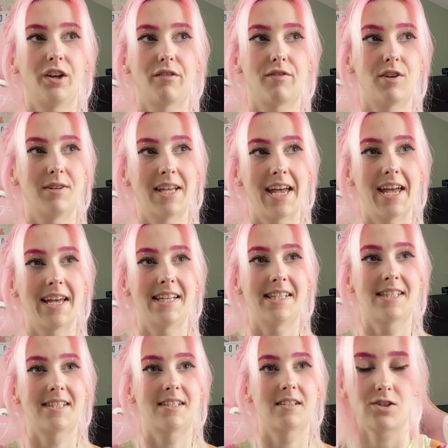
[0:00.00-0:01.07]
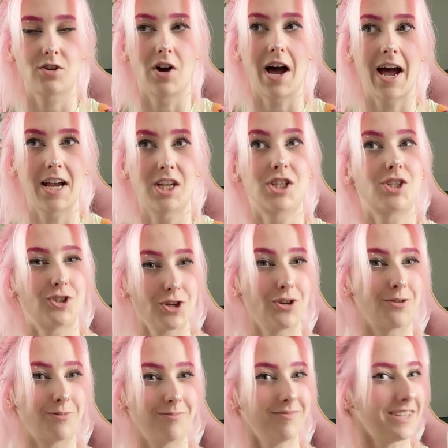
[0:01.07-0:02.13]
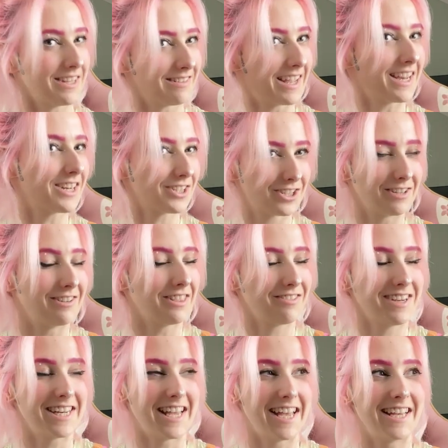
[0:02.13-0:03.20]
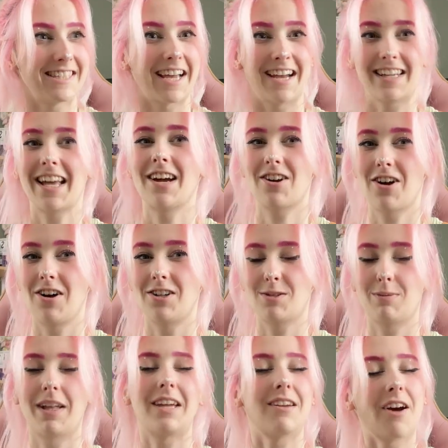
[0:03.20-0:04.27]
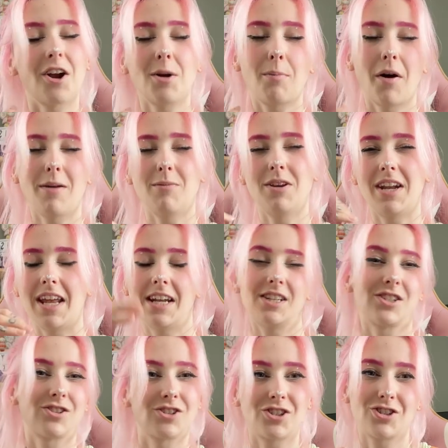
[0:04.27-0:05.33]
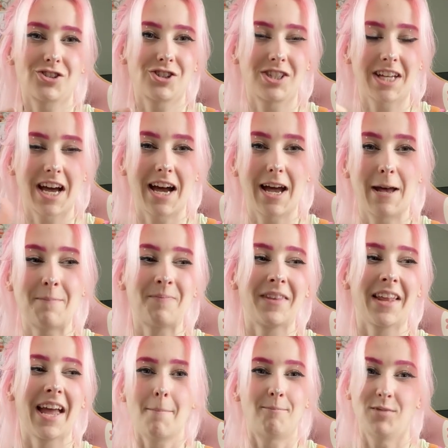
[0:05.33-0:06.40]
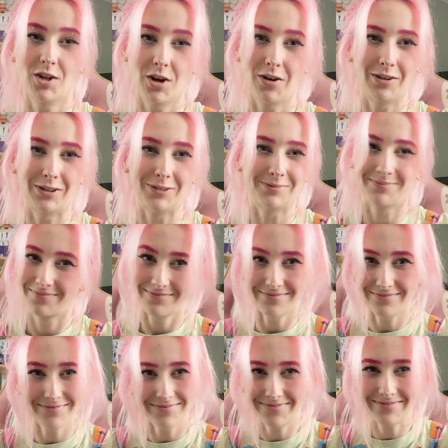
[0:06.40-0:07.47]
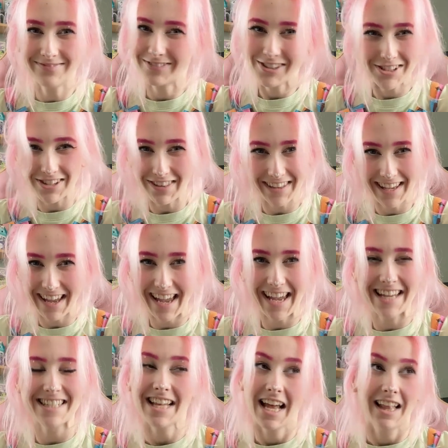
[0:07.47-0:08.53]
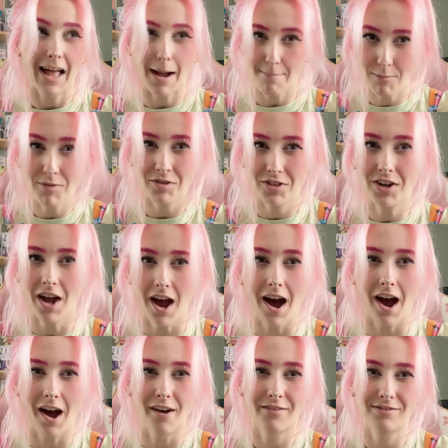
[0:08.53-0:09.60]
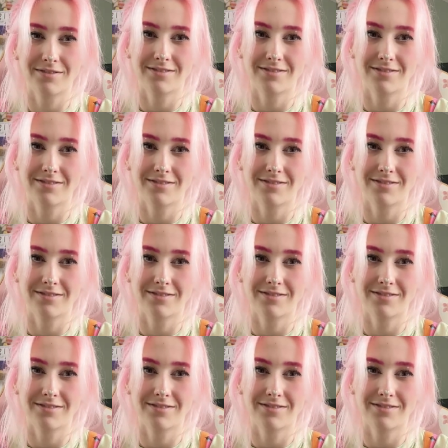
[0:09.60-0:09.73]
in a few days. So I assumed in like 2 or 3 days, I'd get a call to be like, you got an appointment in such and such a time. No, was not the case. A month and a half